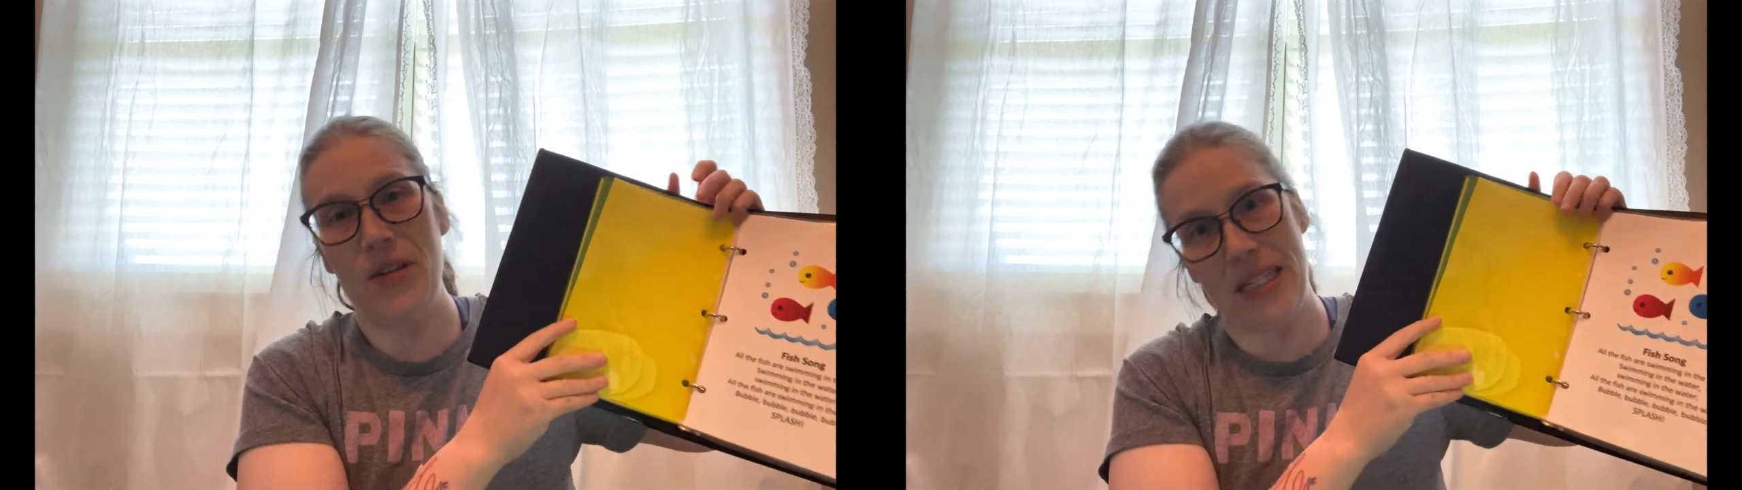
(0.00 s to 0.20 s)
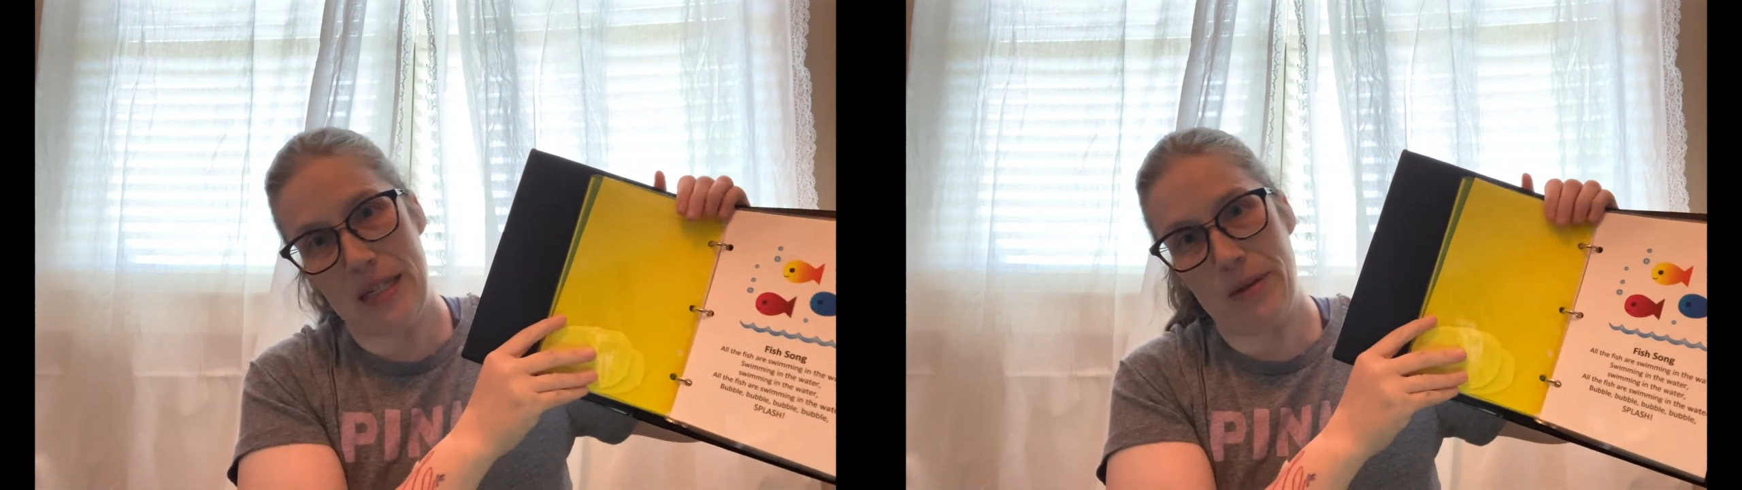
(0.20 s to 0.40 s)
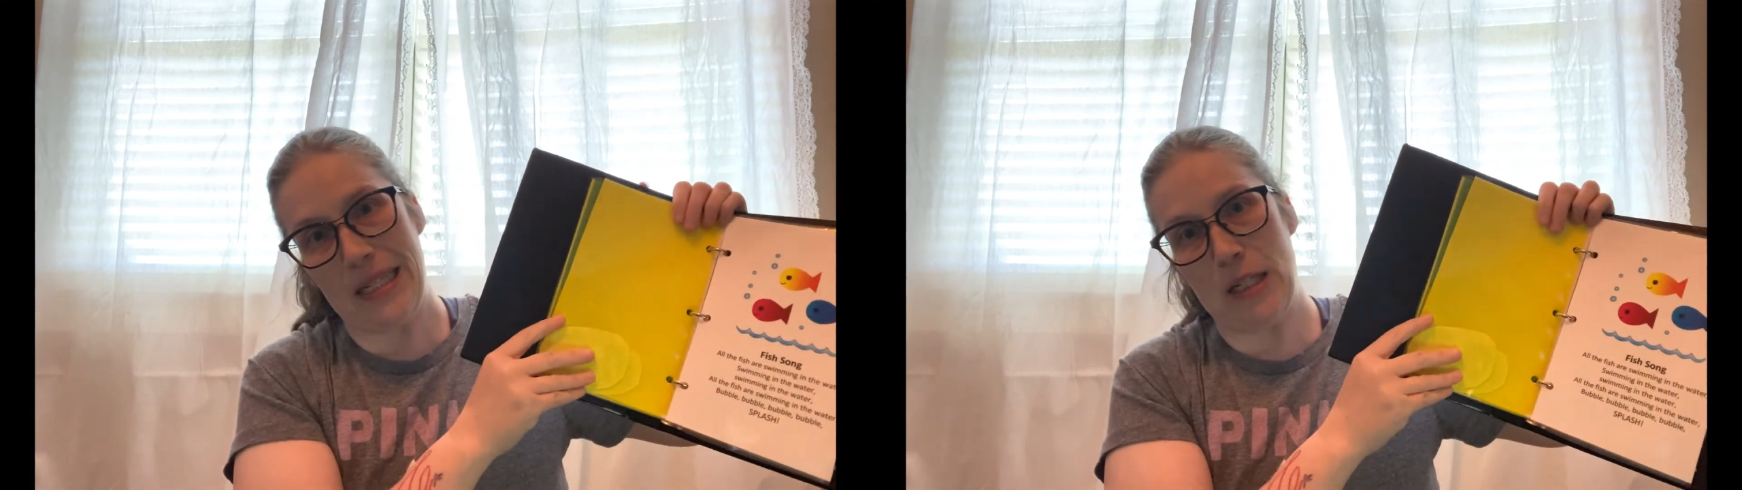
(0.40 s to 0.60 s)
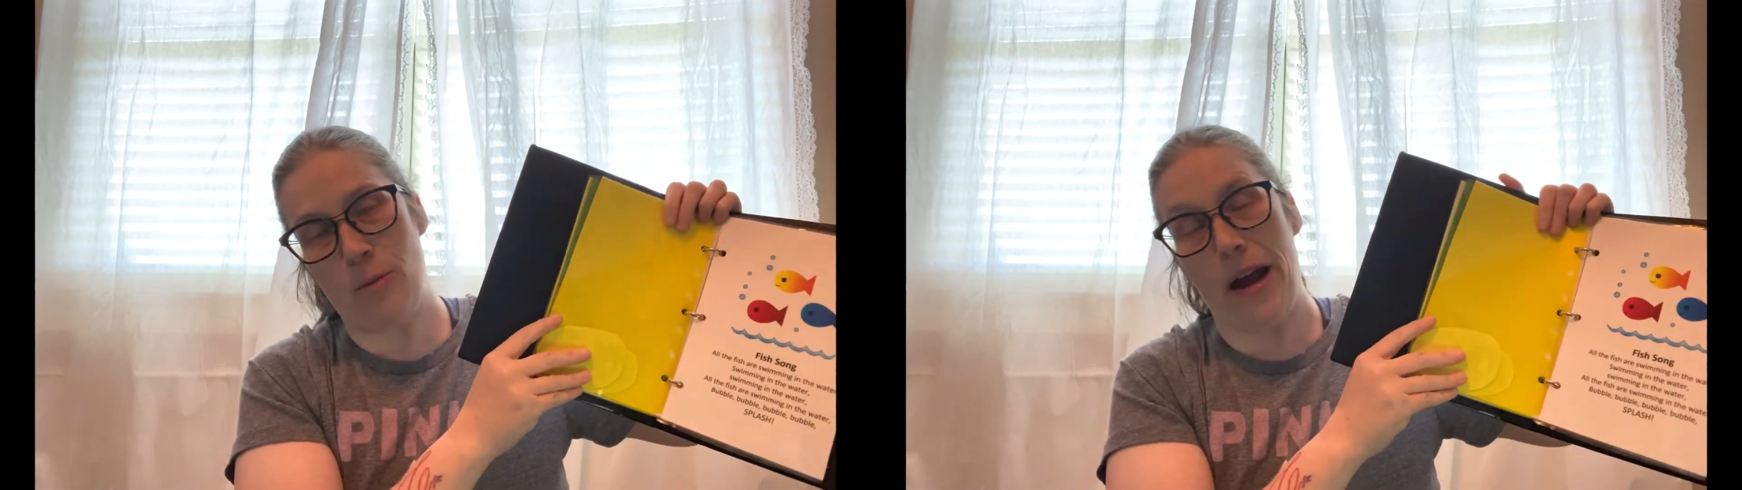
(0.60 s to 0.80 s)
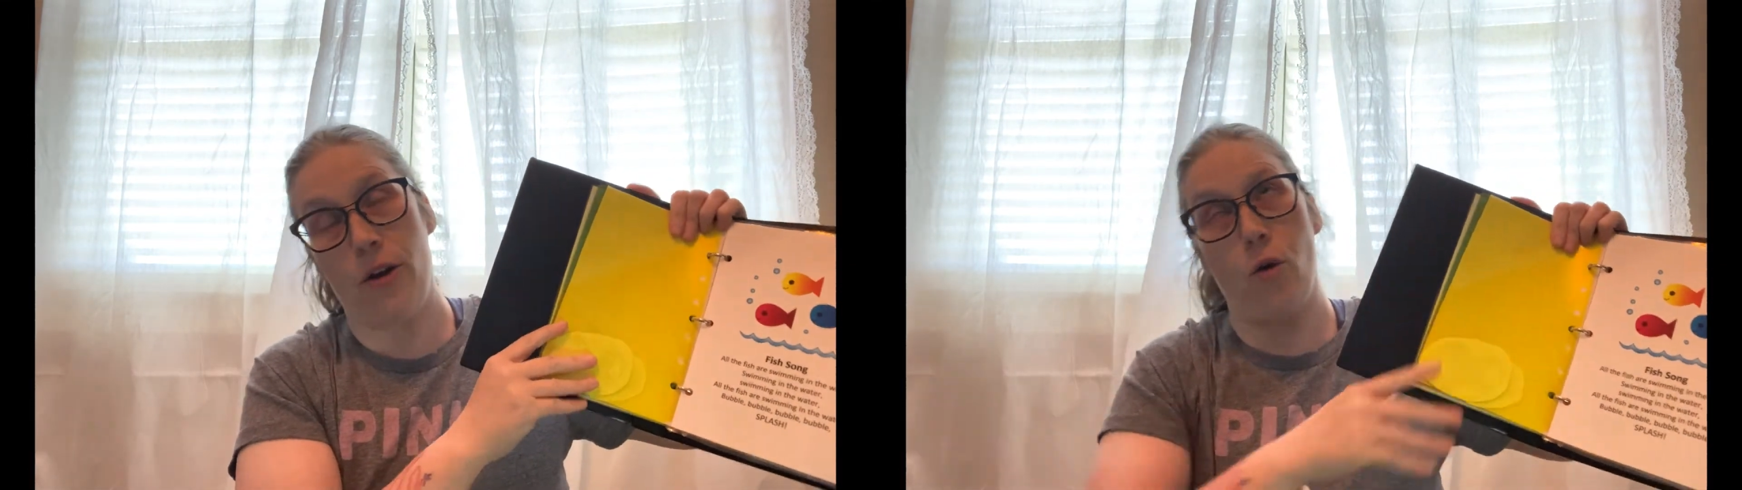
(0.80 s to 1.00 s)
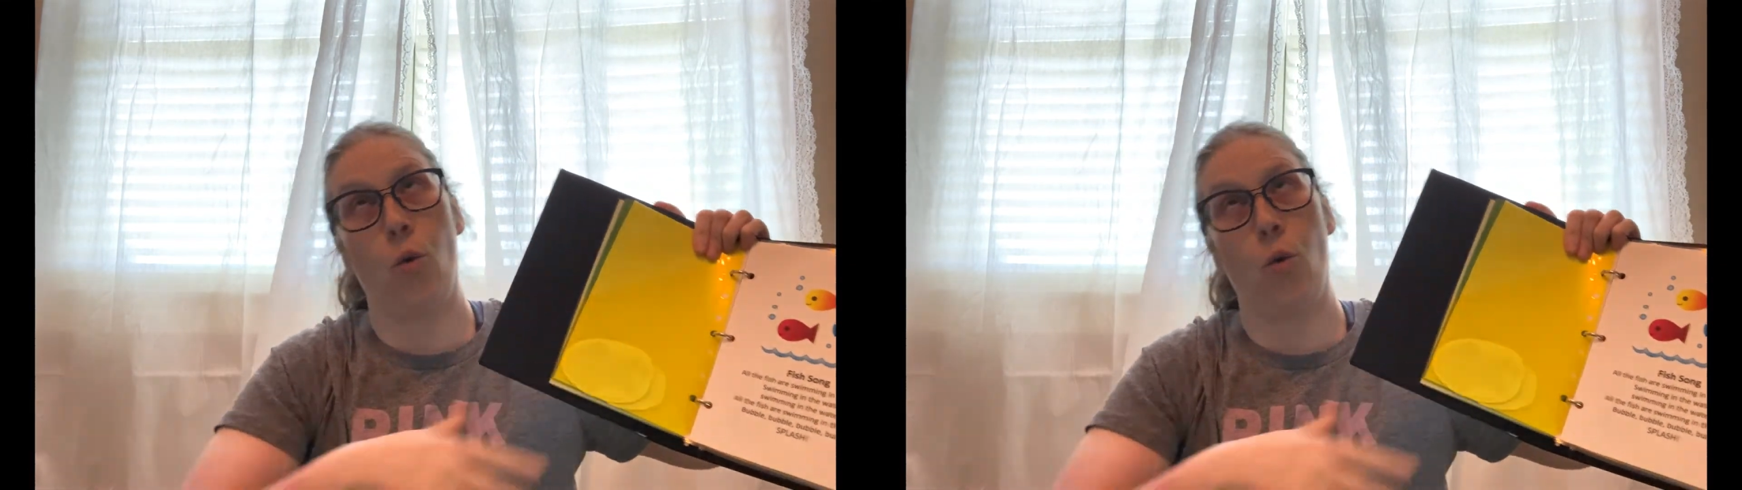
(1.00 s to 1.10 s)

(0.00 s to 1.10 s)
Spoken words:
the Itsy Bitsy Spider